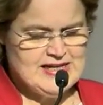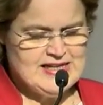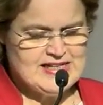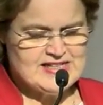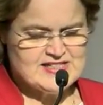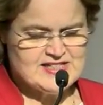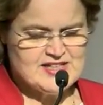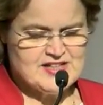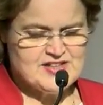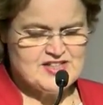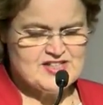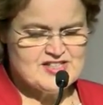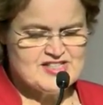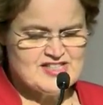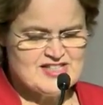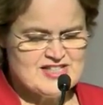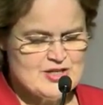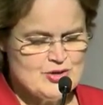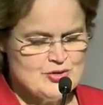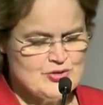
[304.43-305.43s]
is that the
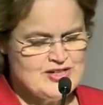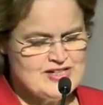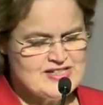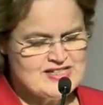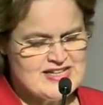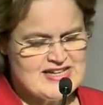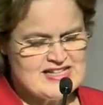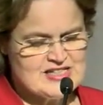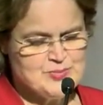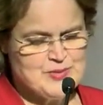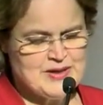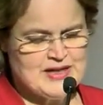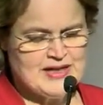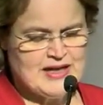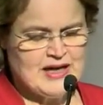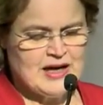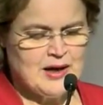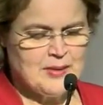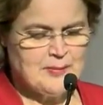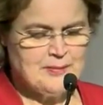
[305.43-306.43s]
series has
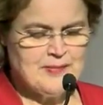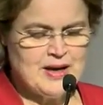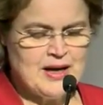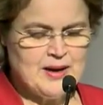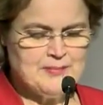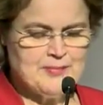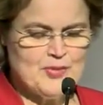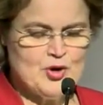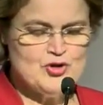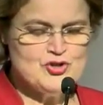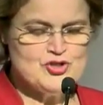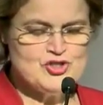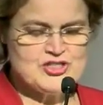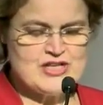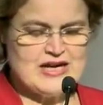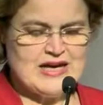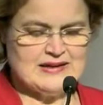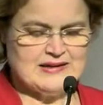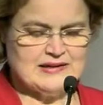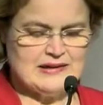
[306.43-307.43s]
become a
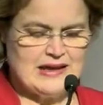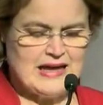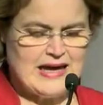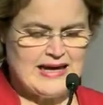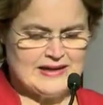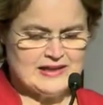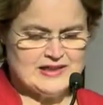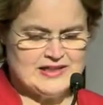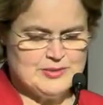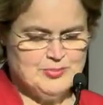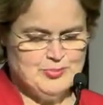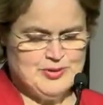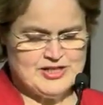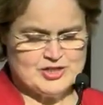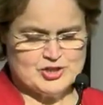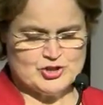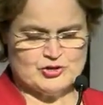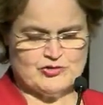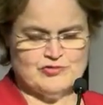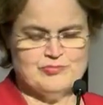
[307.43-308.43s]
most unlikely
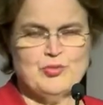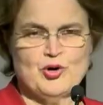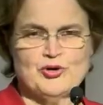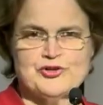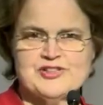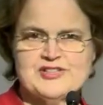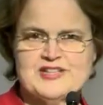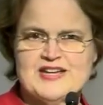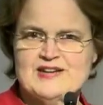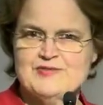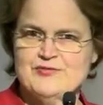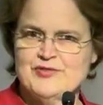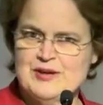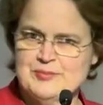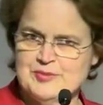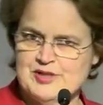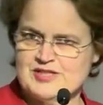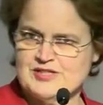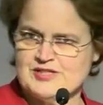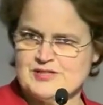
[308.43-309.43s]
picture of modern-day
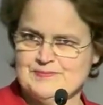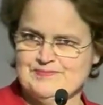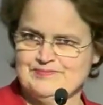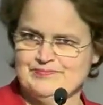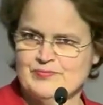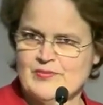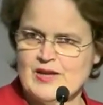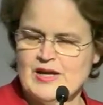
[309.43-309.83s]
feminism,